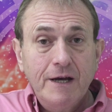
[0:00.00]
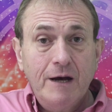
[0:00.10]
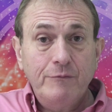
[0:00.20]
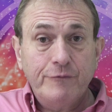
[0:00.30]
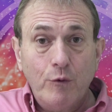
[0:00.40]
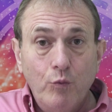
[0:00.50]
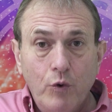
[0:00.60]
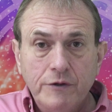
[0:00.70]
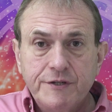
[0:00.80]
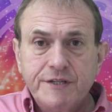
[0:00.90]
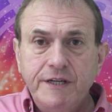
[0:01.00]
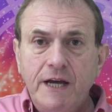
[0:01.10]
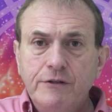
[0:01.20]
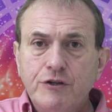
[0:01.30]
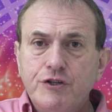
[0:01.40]
And once the
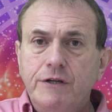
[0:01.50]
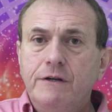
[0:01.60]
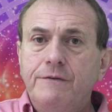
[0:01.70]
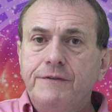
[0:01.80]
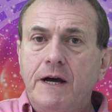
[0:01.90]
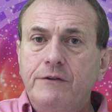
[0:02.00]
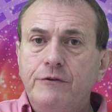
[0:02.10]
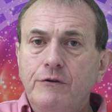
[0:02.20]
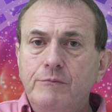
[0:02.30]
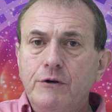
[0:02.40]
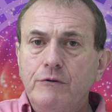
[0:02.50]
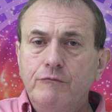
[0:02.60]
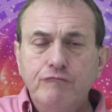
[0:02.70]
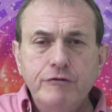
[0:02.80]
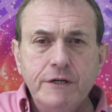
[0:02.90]
energy of that new
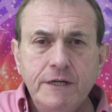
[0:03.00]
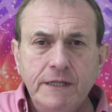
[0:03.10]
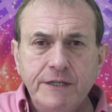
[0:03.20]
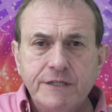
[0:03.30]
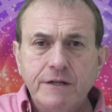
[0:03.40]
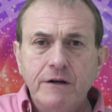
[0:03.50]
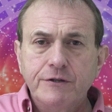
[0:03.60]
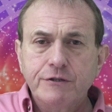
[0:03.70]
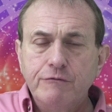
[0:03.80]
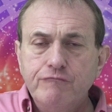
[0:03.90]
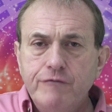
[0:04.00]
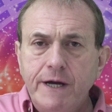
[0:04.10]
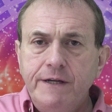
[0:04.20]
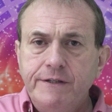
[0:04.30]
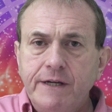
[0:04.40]
moon really starts to
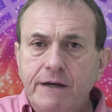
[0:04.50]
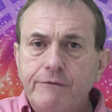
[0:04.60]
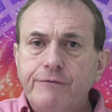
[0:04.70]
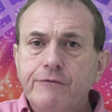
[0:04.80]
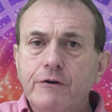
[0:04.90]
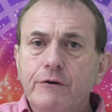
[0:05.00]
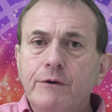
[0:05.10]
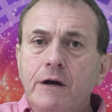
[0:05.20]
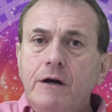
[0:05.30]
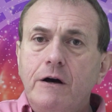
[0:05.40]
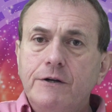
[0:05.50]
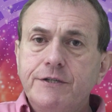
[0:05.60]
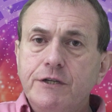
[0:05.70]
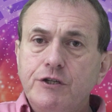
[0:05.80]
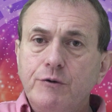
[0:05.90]
radiate through our
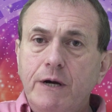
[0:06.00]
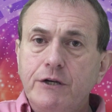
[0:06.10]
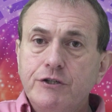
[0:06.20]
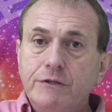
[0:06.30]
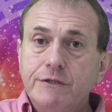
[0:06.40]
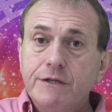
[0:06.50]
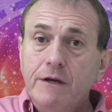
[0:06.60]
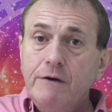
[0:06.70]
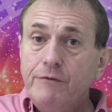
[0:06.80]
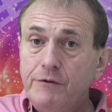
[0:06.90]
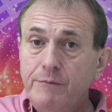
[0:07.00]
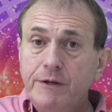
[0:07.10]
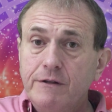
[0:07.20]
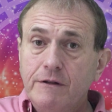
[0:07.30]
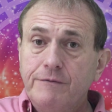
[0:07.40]
situations from the
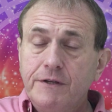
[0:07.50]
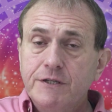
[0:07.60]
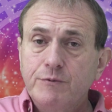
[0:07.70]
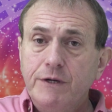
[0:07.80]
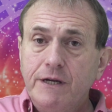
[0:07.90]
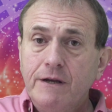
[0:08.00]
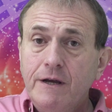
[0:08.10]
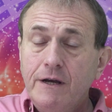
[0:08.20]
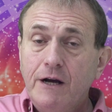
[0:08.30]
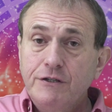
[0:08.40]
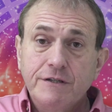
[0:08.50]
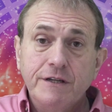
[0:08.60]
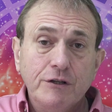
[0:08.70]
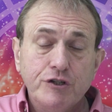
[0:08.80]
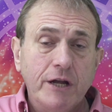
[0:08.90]
middle of this week, I just
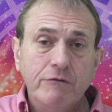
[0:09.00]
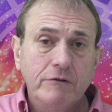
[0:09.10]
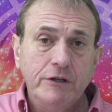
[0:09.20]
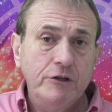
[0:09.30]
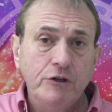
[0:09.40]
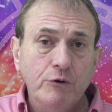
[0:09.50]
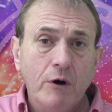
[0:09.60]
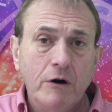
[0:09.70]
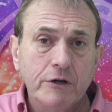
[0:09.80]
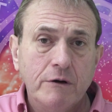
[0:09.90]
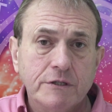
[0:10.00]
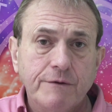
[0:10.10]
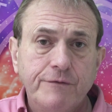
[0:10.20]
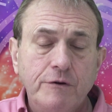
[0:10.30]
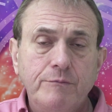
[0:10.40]
think generally you are going
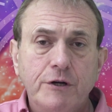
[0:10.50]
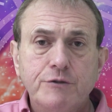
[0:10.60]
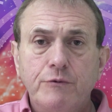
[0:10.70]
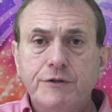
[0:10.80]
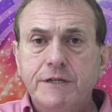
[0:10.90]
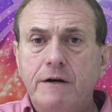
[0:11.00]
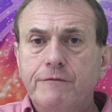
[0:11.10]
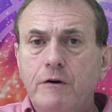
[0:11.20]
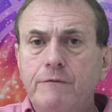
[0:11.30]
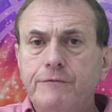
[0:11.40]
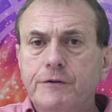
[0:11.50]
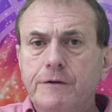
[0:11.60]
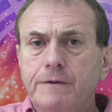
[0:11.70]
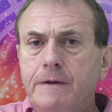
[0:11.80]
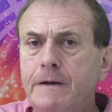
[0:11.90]
to feel much more self-confident.